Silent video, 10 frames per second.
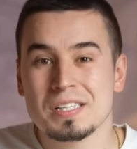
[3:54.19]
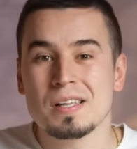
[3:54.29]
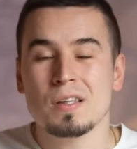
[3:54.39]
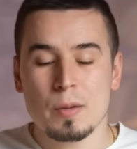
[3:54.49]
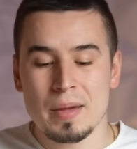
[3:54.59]
is a
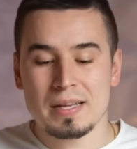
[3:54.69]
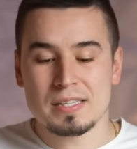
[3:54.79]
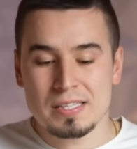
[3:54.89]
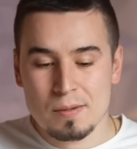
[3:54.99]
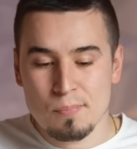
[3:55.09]
little bit
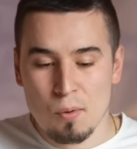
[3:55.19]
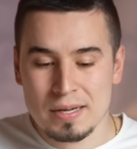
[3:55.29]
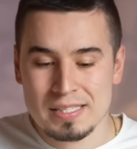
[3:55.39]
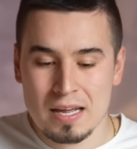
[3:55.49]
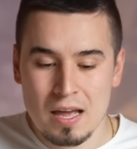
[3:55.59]

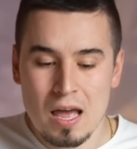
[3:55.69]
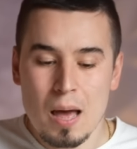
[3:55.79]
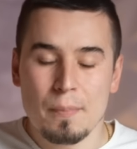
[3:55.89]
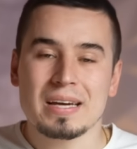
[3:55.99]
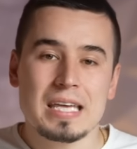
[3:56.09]
disappointing,
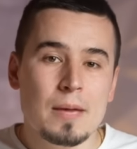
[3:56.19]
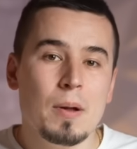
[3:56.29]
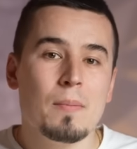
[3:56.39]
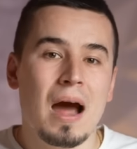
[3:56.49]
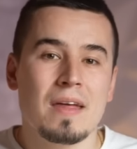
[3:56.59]
but keep
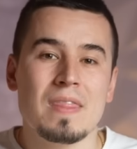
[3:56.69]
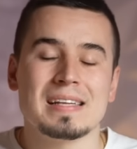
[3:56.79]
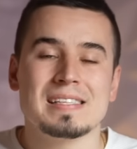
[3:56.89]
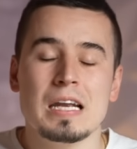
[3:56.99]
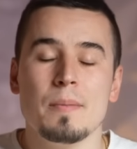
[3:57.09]
in mind that
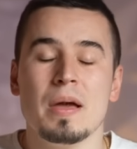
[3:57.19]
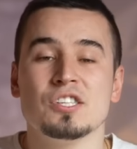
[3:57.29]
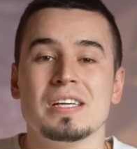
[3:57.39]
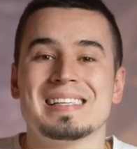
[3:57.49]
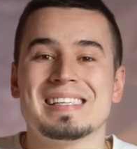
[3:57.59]

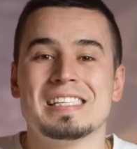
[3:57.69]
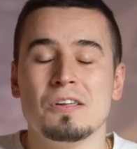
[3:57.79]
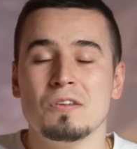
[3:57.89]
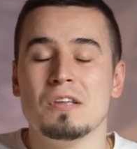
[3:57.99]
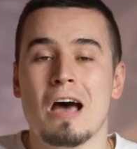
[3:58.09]
Cinebench is
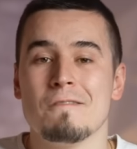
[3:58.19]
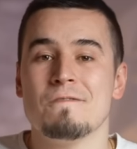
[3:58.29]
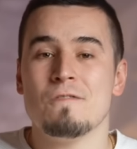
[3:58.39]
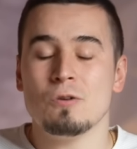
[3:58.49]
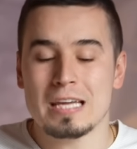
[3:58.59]
still not
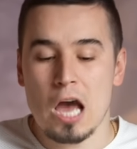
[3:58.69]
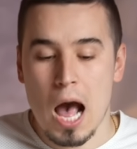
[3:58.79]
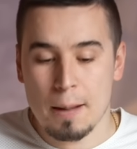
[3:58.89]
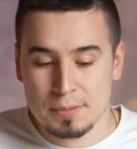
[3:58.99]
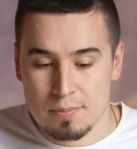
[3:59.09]
fully
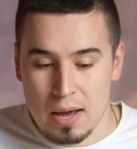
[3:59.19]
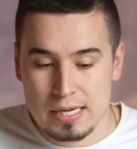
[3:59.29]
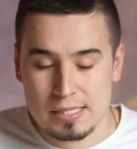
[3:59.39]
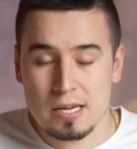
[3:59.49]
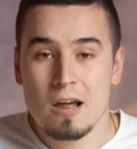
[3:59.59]

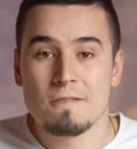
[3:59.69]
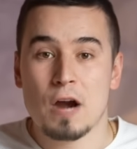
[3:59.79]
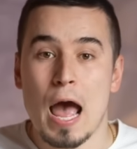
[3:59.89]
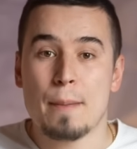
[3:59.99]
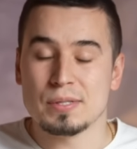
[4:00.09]
optimized for
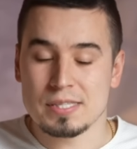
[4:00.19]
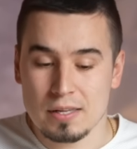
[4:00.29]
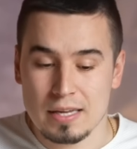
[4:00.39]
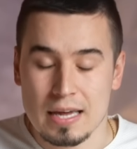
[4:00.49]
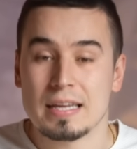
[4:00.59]
Apple
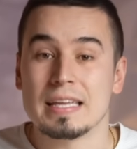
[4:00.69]
Silicon.